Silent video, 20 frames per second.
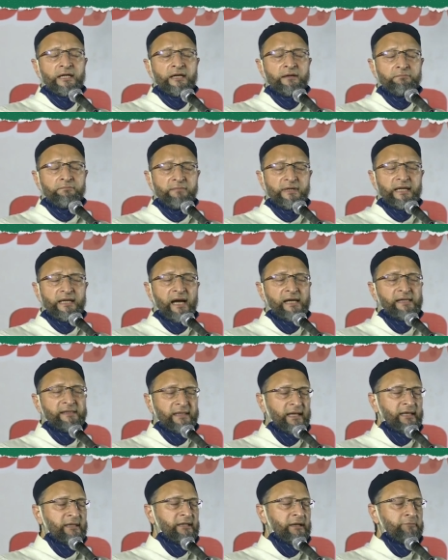May I
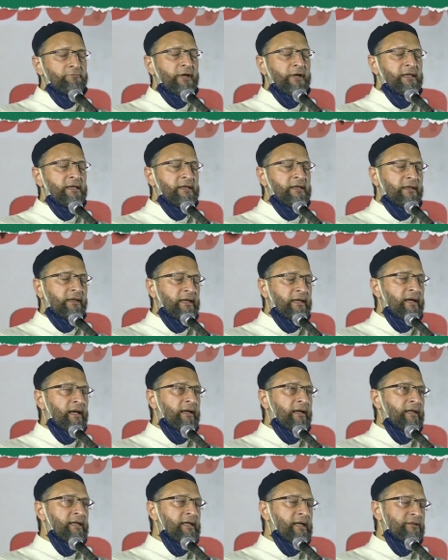tell them very
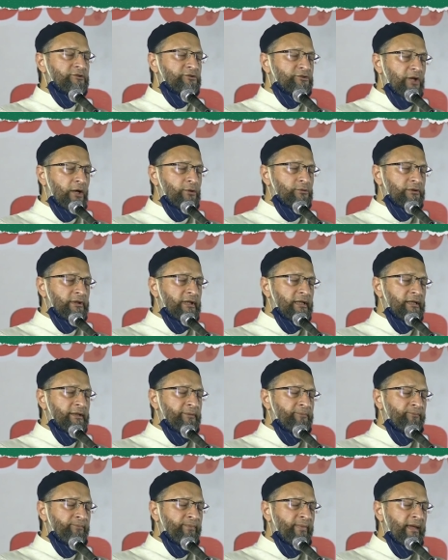clearly and
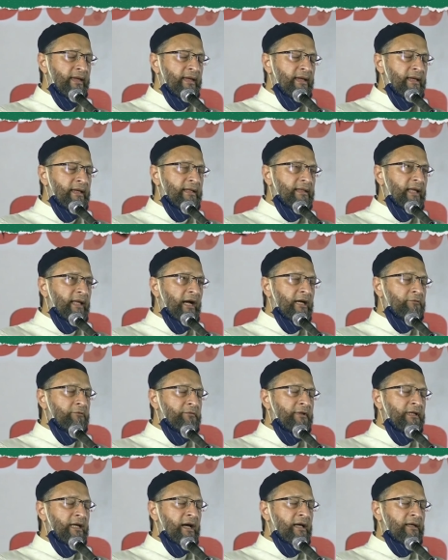soundly that
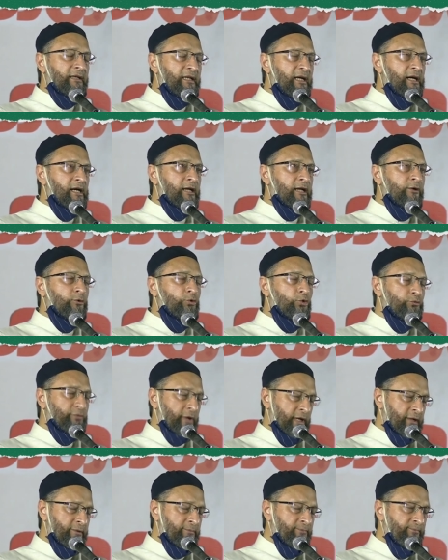we are here to
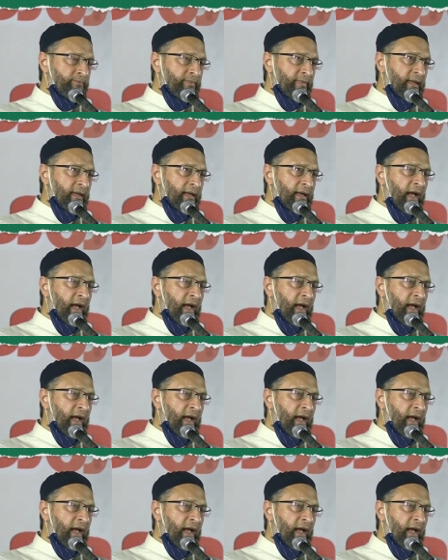win